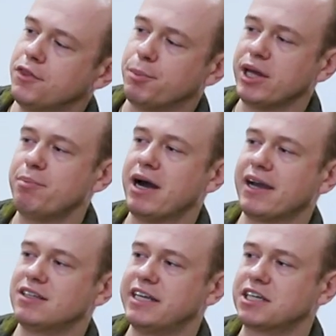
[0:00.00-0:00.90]
the plate
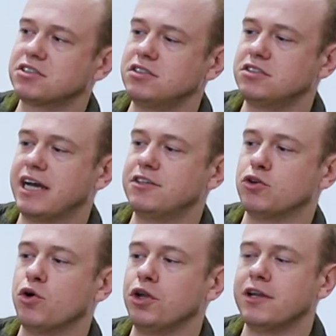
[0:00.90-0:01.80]
pocket is actually designed
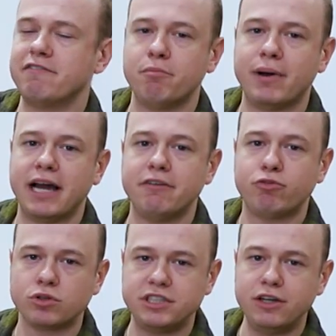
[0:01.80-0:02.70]
to hold 11 by
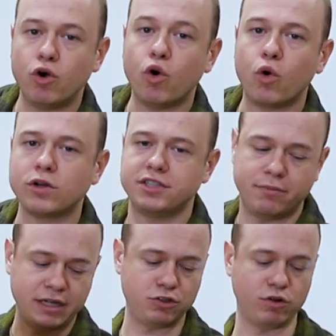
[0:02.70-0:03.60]
14 or
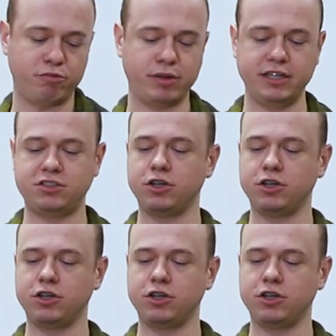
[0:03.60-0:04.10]
10 by 12 plates.